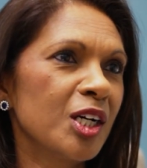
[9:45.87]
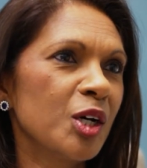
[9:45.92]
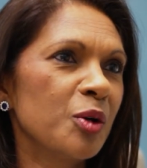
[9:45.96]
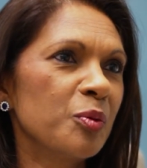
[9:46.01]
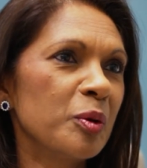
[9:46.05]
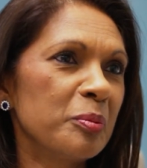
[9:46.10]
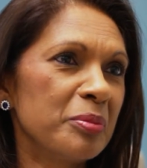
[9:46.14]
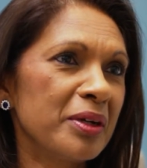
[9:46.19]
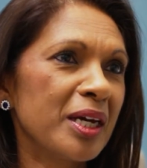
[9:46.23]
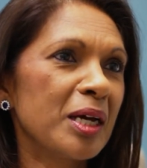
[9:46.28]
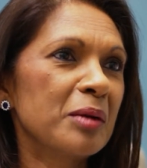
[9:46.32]

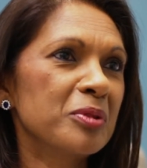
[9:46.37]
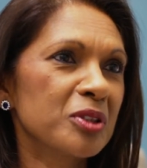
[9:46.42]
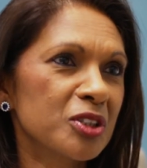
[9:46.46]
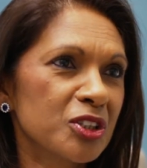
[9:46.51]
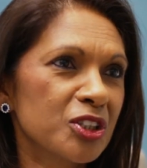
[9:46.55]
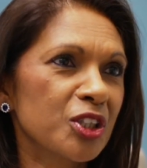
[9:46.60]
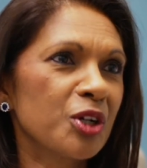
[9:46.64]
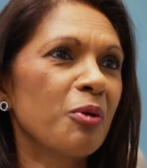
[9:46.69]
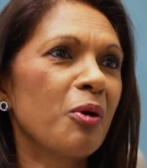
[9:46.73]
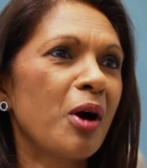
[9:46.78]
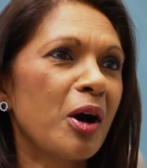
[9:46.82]
will be able
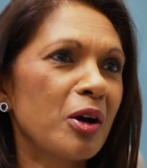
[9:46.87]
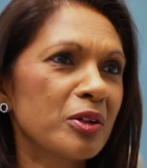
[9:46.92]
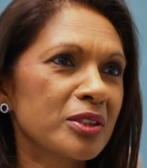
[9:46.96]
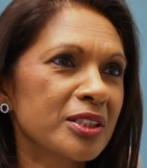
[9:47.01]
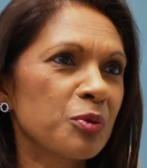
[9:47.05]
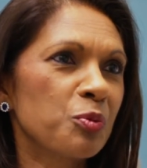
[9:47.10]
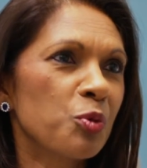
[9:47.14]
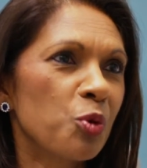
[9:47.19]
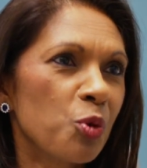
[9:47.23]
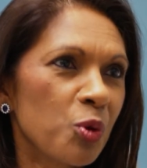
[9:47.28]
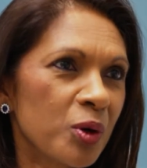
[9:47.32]
to go out
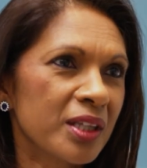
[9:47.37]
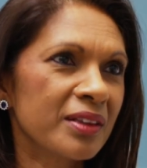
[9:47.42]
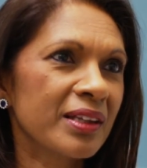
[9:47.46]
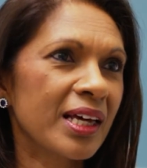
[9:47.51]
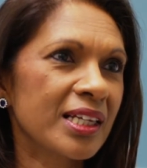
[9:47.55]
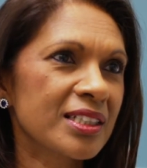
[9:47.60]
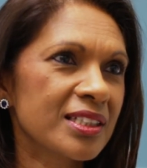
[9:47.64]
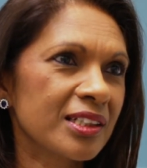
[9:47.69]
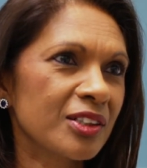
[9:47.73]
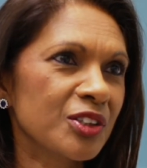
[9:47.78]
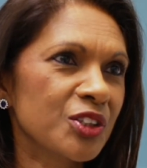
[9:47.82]
and walk in
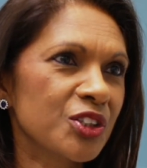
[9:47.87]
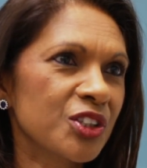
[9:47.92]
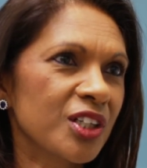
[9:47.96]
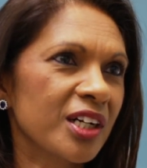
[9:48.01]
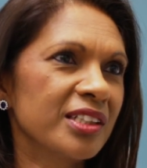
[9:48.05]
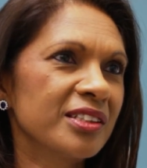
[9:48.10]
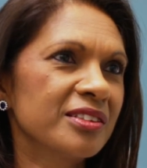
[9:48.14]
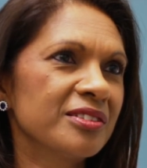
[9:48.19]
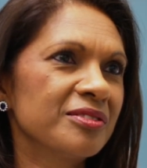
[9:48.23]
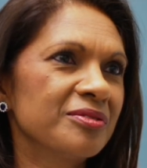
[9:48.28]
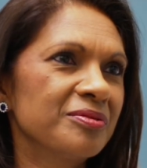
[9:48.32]
that
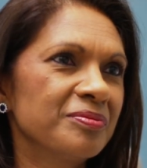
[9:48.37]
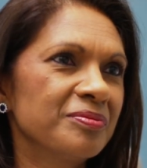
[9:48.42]
sunshine.